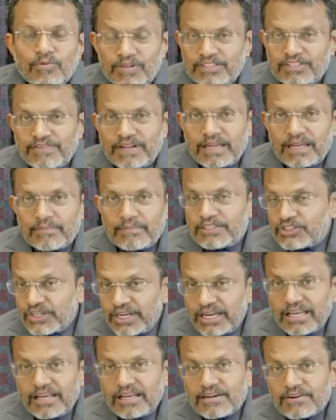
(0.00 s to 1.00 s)
We will develop a
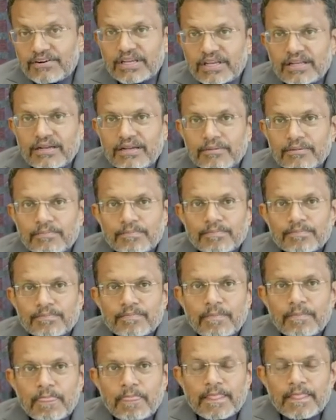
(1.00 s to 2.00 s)
training curriculum
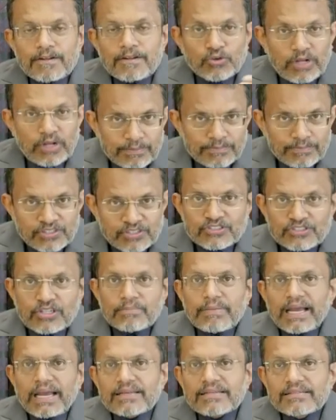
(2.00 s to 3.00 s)
to help
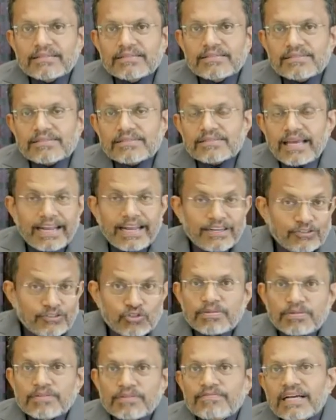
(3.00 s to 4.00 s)
central bankers
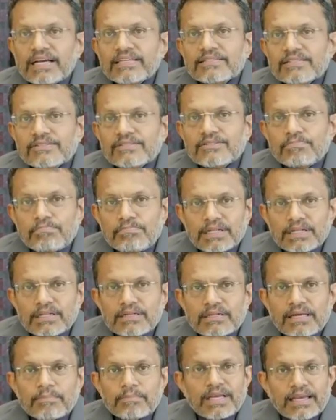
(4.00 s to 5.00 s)
and supervisors
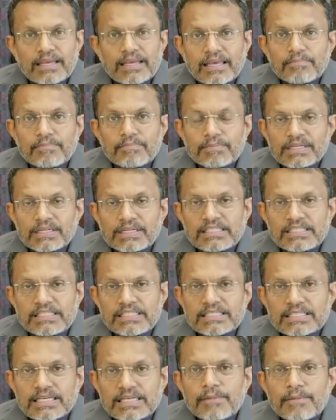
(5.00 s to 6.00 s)
build up their
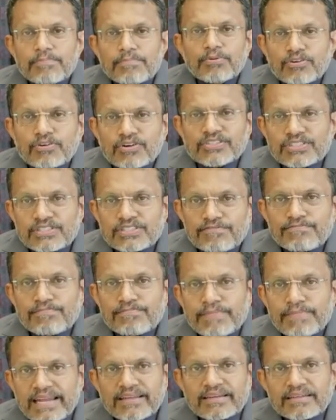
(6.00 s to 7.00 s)
capabilities in a progressive
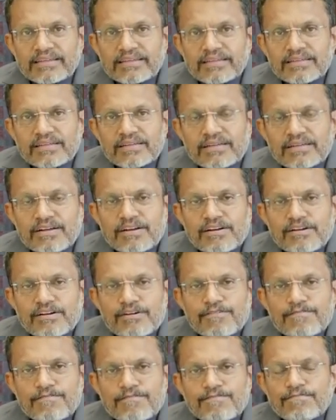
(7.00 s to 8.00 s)
manner,
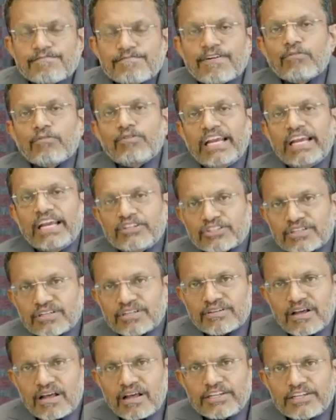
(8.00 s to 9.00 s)
from
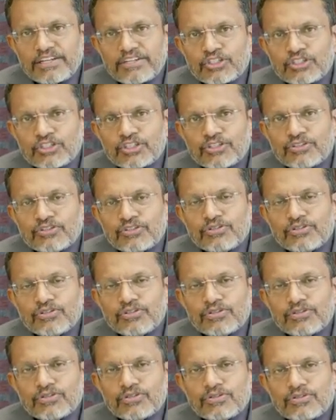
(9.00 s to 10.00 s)
foundational knowledge
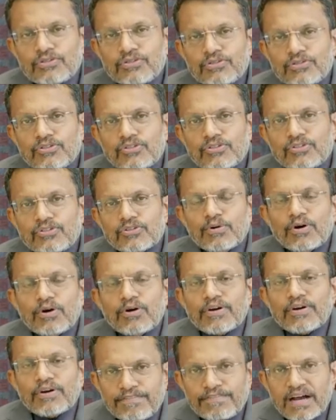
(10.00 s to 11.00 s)
to
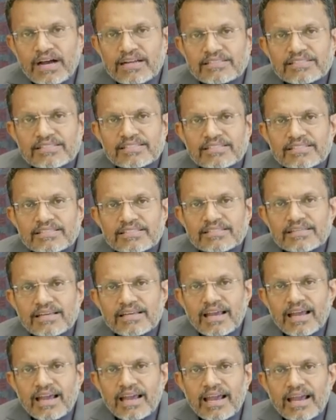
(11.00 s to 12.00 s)
more advanced
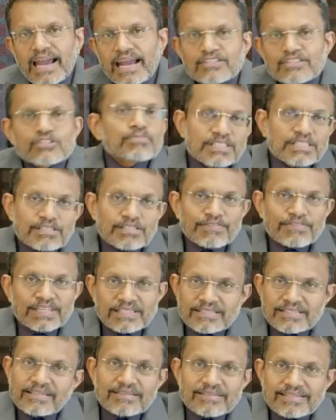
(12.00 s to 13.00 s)
and
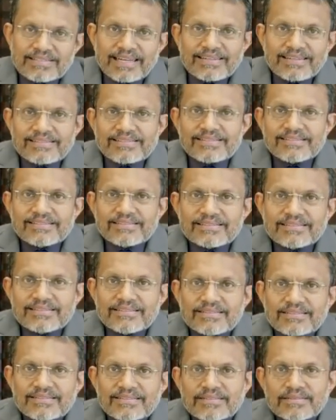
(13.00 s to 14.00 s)
specific skill sets.